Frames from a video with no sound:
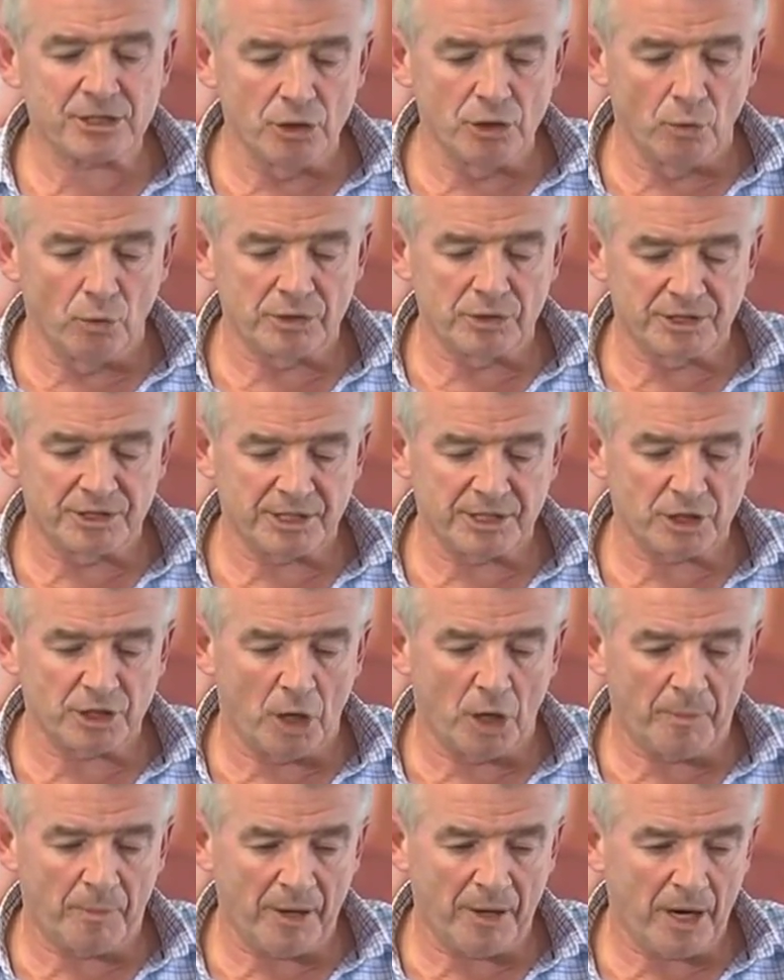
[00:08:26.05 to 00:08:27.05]
notices
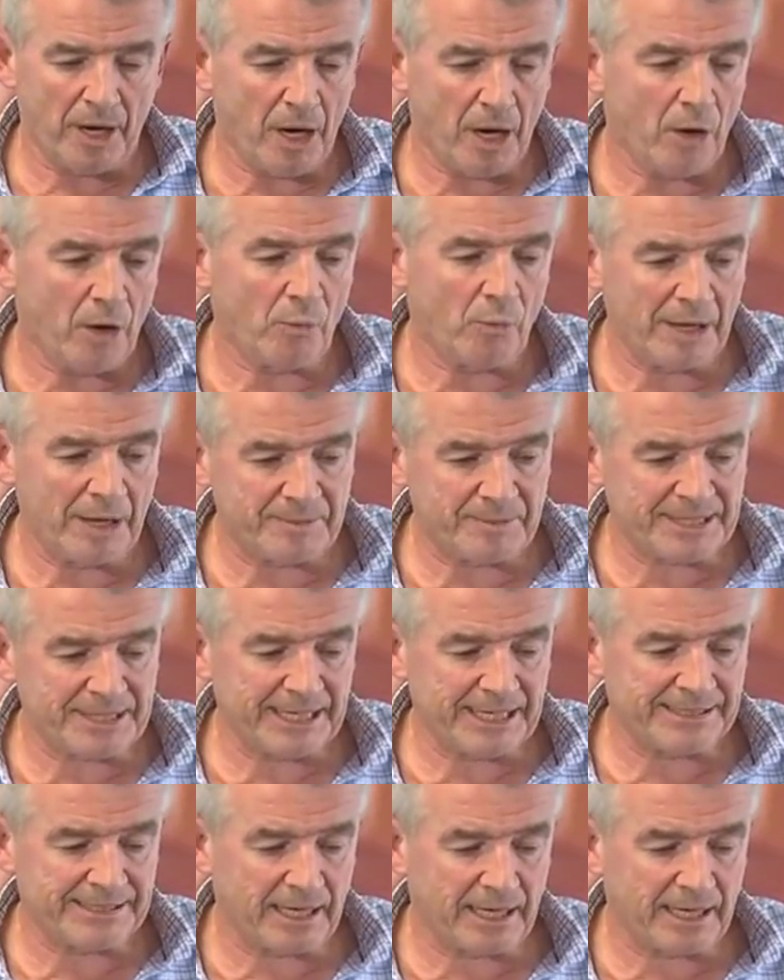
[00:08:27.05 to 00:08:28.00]
up on our website